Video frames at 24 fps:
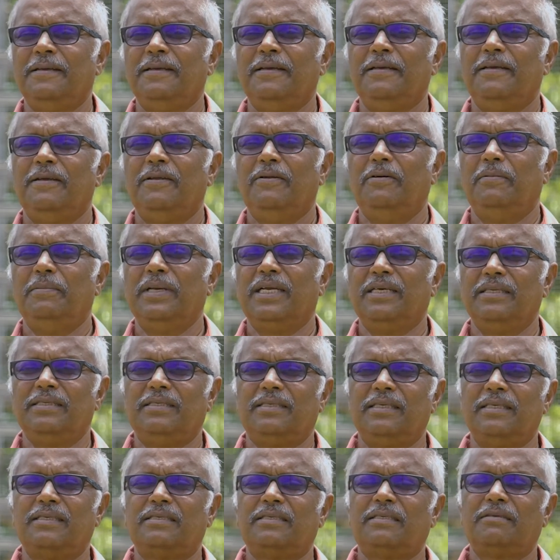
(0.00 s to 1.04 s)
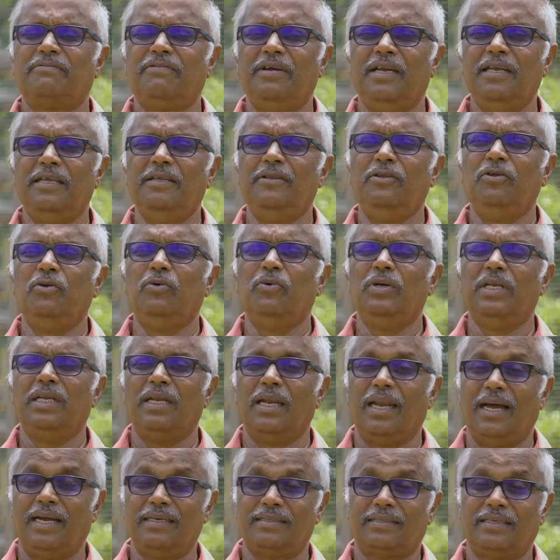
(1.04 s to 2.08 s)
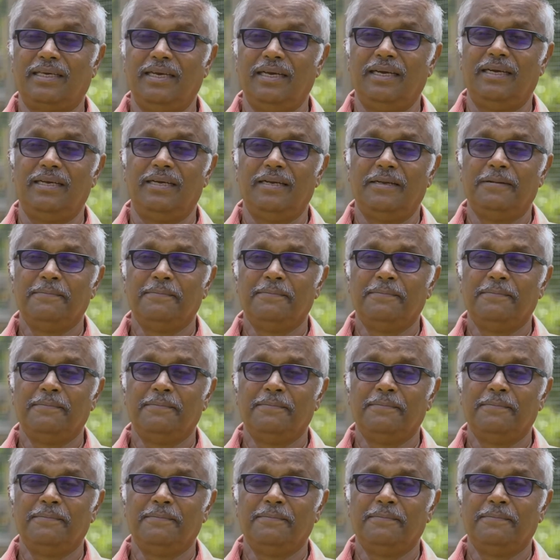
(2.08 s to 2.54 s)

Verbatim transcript: you know, because it's fairly new in the large scale.